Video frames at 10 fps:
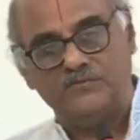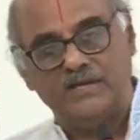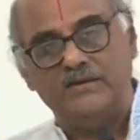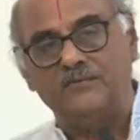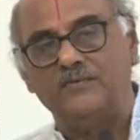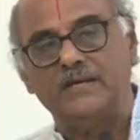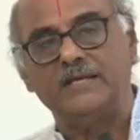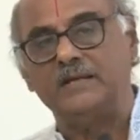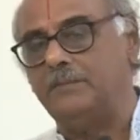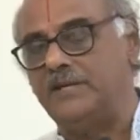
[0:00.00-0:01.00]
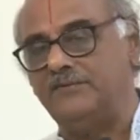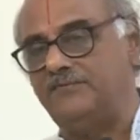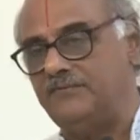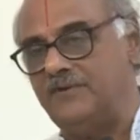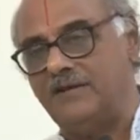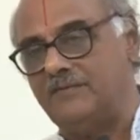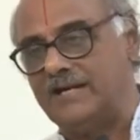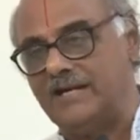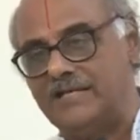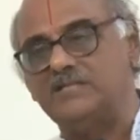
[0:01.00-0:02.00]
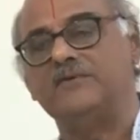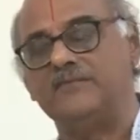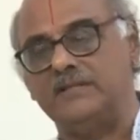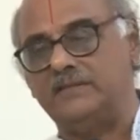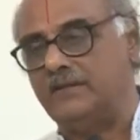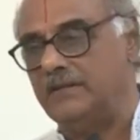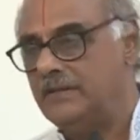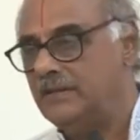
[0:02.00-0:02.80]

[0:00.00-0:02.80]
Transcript: We have, in brief, we have analyzed everything.